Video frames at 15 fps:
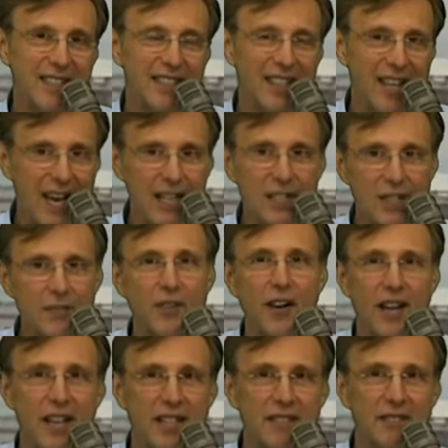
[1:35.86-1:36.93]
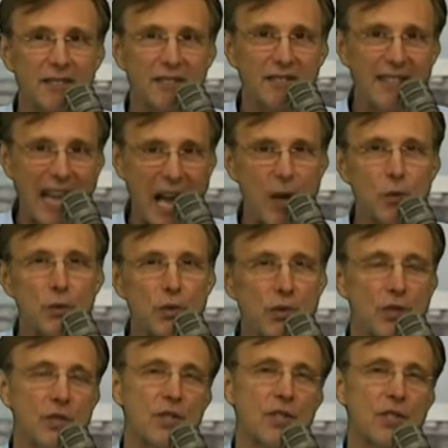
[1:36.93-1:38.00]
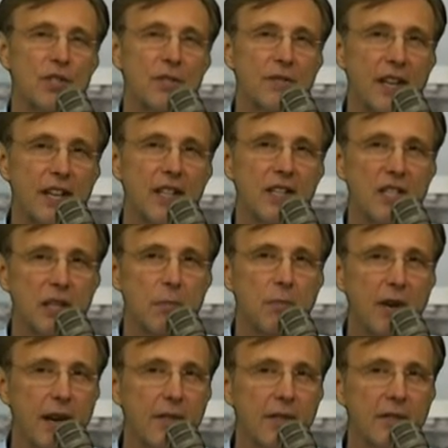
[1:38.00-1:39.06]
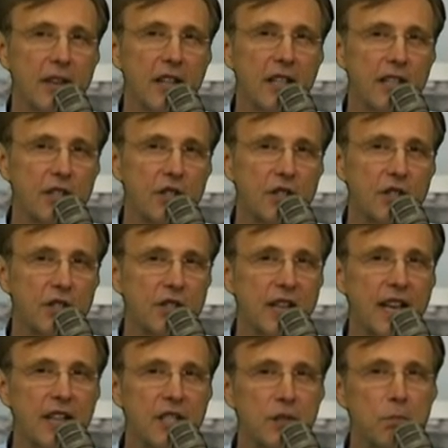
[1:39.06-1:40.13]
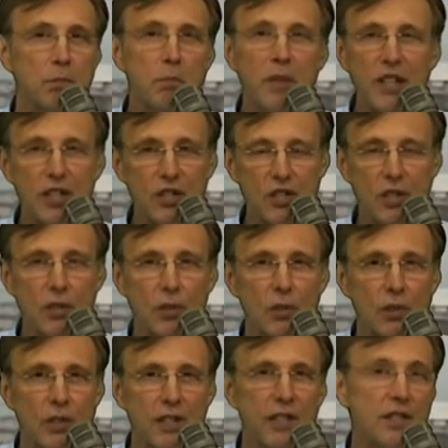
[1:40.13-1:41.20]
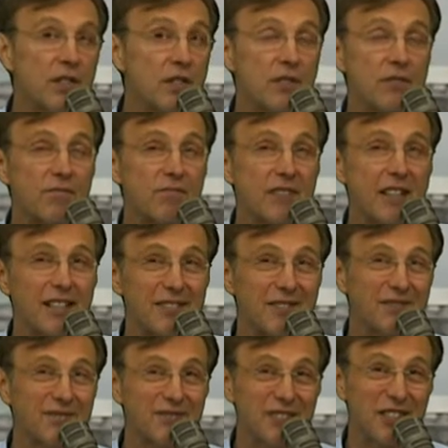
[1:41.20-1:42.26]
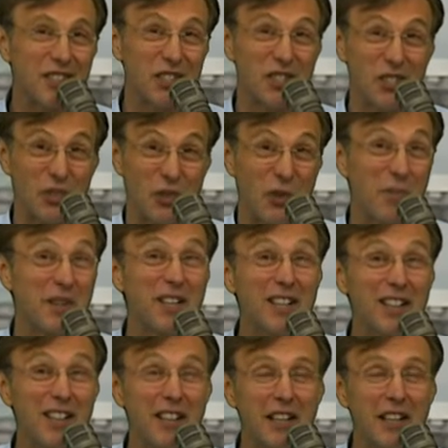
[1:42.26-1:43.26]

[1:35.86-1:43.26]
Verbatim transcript: classifying thousands of NSA private violations as minuscule is kind of disturbing,